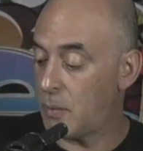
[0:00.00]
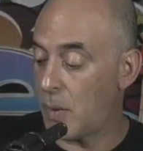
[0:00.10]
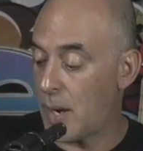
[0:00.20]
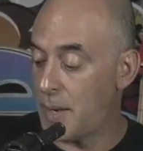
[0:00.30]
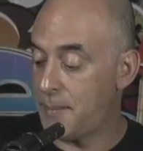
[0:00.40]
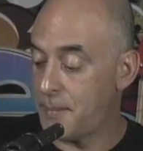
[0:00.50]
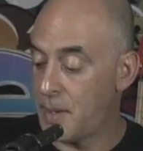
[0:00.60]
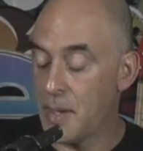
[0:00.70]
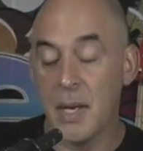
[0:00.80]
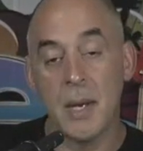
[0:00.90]
Why?
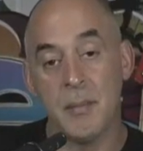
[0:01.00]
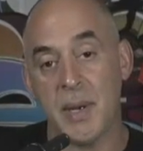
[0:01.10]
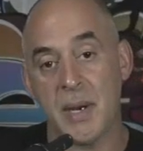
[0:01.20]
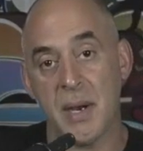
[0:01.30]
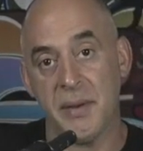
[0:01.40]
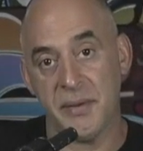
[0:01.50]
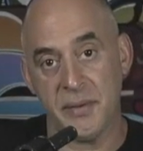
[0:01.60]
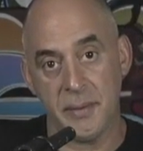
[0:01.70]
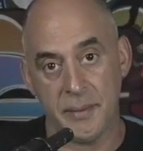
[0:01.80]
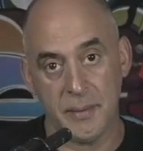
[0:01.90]

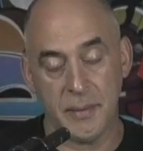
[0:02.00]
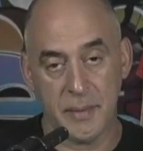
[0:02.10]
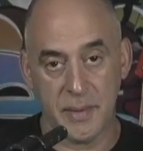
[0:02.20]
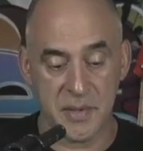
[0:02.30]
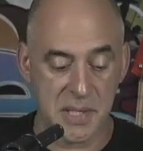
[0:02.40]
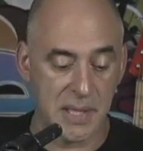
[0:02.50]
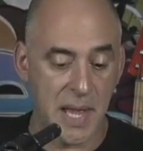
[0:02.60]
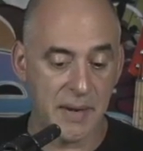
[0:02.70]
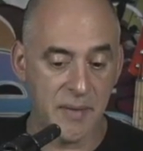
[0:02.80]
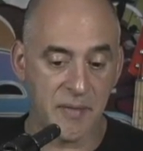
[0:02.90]
Because there's a
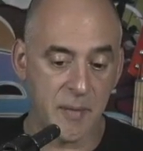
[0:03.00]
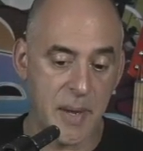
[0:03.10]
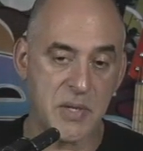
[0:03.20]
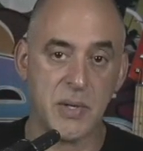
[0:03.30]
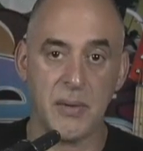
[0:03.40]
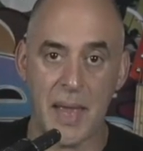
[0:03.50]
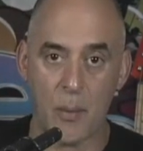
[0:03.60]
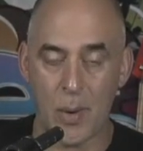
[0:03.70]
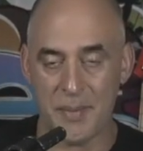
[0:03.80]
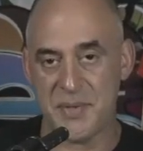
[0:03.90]
lot of information on
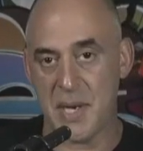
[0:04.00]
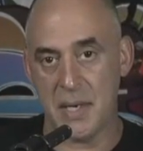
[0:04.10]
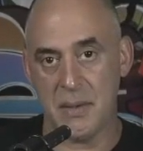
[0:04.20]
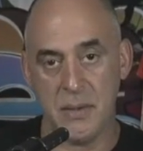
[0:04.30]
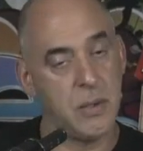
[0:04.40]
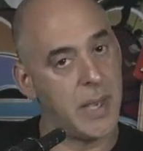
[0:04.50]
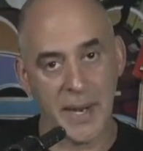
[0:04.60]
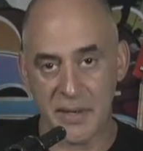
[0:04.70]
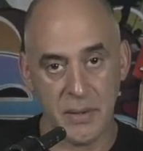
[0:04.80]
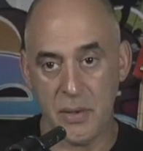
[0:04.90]
that website. You
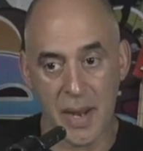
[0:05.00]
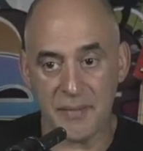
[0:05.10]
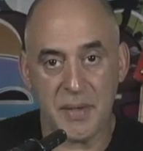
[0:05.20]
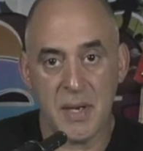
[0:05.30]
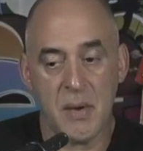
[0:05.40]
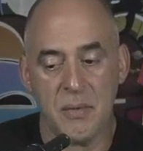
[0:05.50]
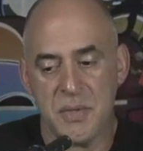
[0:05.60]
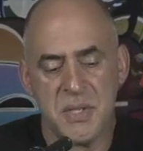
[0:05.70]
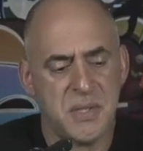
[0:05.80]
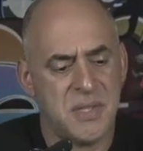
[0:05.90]
have to go.
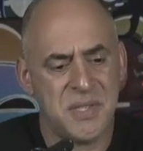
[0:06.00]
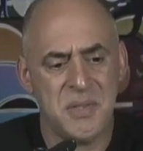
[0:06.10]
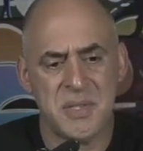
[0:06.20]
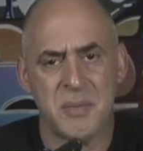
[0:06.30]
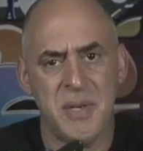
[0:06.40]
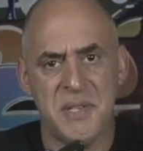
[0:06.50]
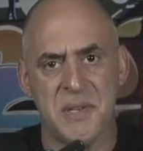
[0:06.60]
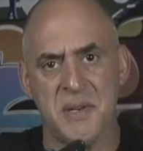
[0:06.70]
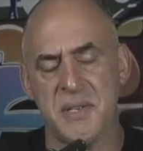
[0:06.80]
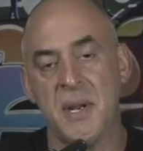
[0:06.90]
Just do some
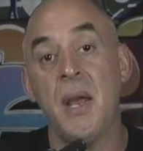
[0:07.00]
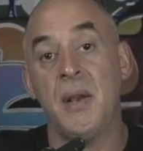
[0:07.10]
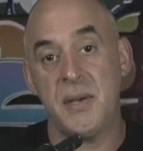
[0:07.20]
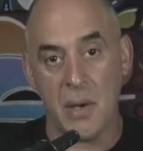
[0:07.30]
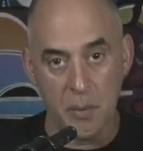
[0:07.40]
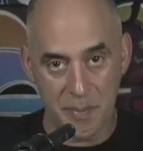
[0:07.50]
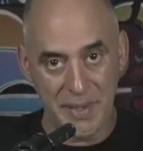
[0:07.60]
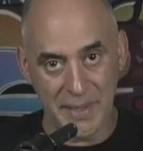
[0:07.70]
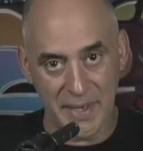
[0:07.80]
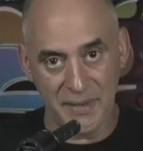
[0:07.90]
research. Don't
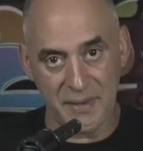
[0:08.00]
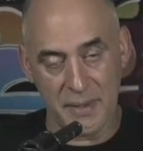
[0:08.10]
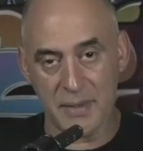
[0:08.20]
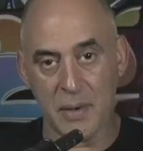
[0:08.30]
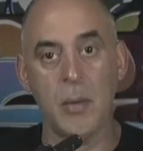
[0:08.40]
be lazy.